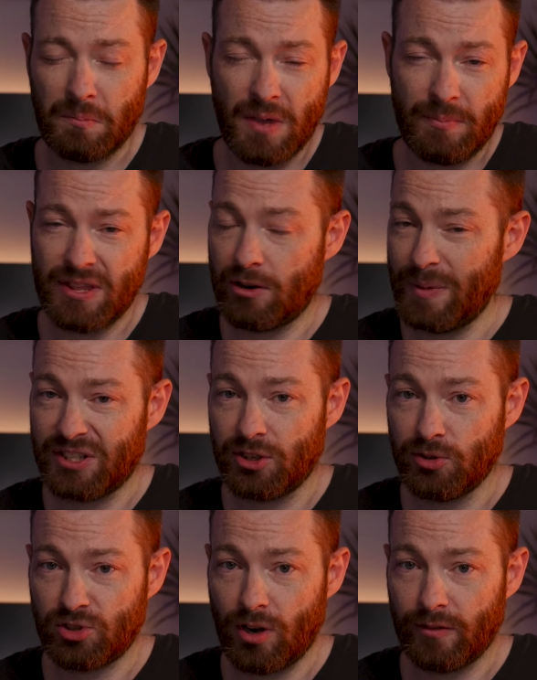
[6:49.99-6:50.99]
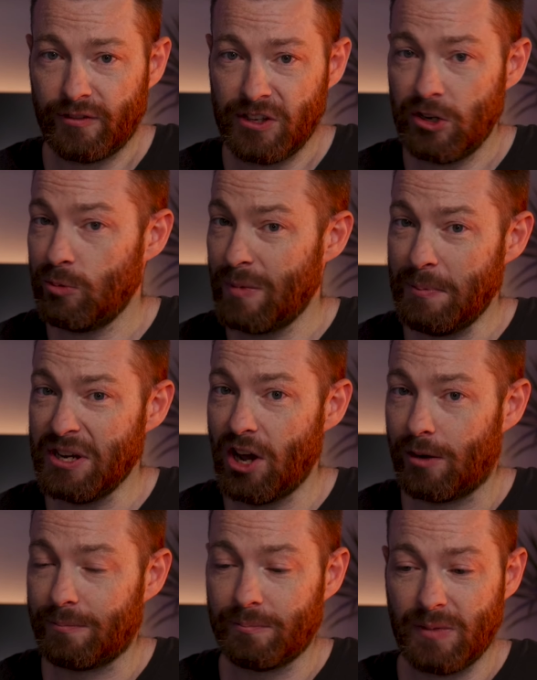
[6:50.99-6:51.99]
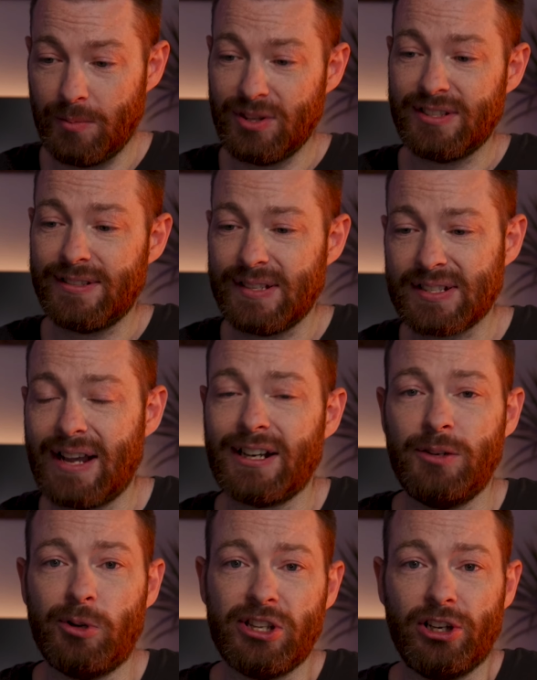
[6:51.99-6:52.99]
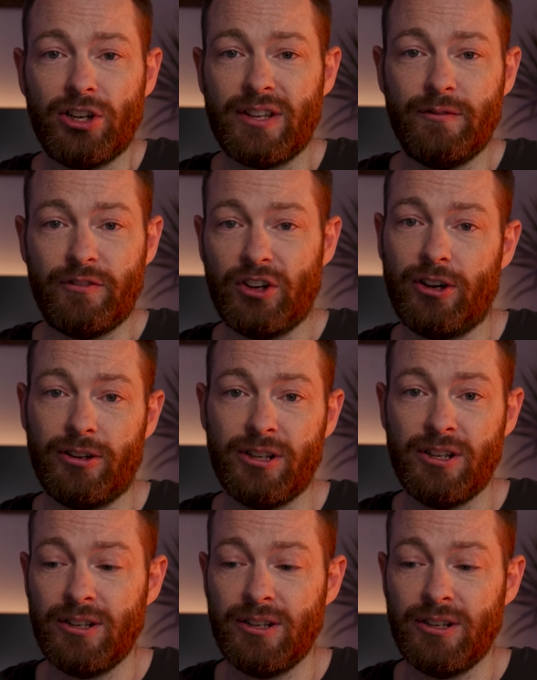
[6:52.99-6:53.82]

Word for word: Maybe they're a bit too strong for you. Maybe not. Maybe this is exactly what you're looking for.